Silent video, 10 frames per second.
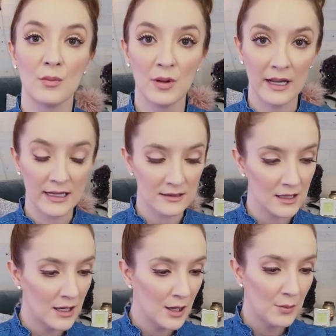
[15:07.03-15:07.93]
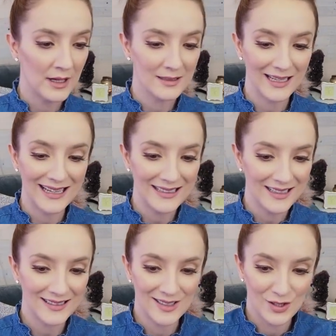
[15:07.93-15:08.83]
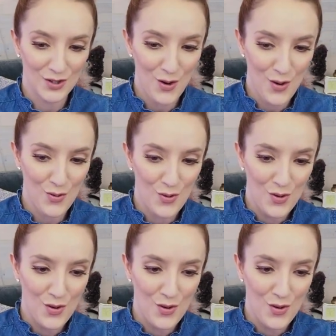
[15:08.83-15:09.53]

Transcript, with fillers: place because it doesn't know